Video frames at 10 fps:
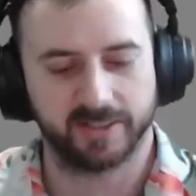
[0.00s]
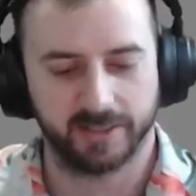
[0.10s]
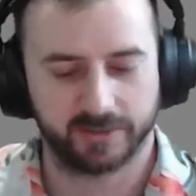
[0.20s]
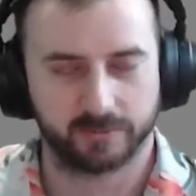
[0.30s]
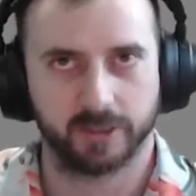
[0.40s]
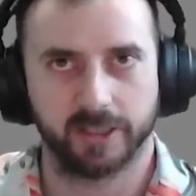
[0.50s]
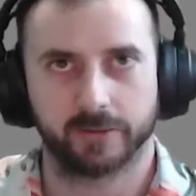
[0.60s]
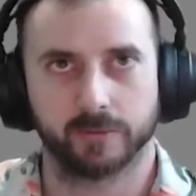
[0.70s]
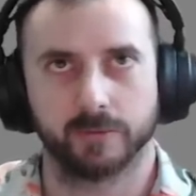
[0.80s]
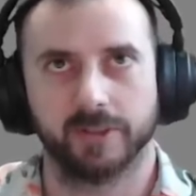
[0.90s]
nest running
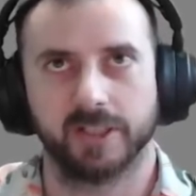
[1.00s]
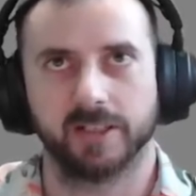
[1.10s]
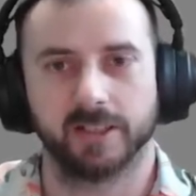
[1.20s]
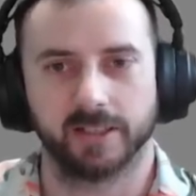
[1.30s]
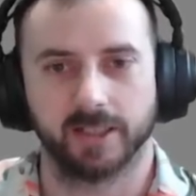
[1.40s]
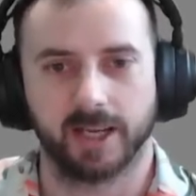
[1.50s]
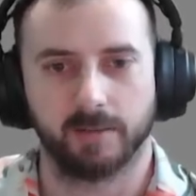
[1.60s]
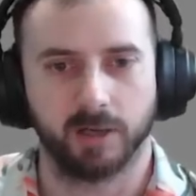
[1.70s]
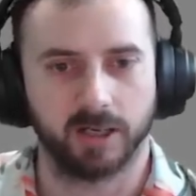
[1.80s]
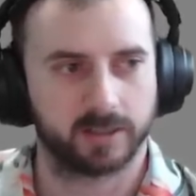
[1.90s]
through the light
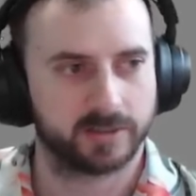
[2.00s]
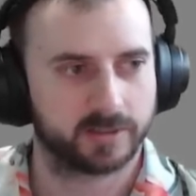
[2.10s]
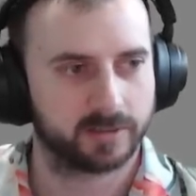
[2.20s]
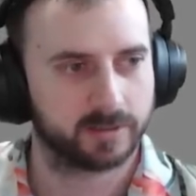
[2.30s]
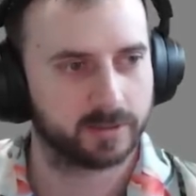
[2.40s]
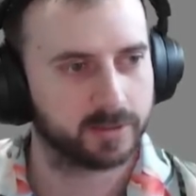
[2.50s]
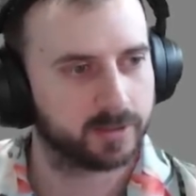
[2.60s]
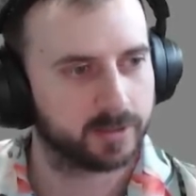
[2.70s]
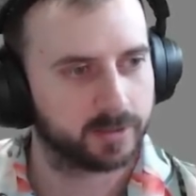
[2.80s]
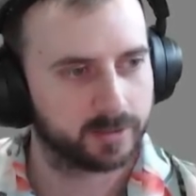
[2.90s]
box.
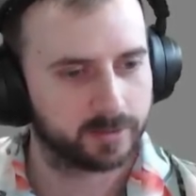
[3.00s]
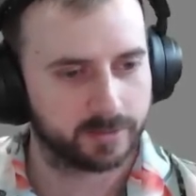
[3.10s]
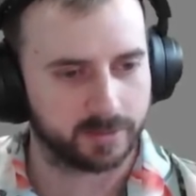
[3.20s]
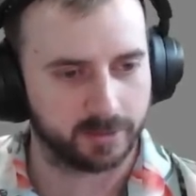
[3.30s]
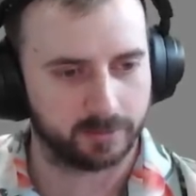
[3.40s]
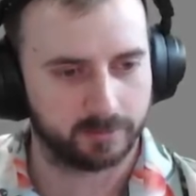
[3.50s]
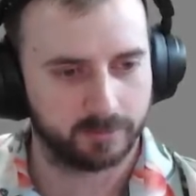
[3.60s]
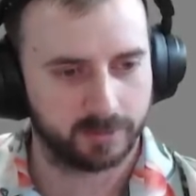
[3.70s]
So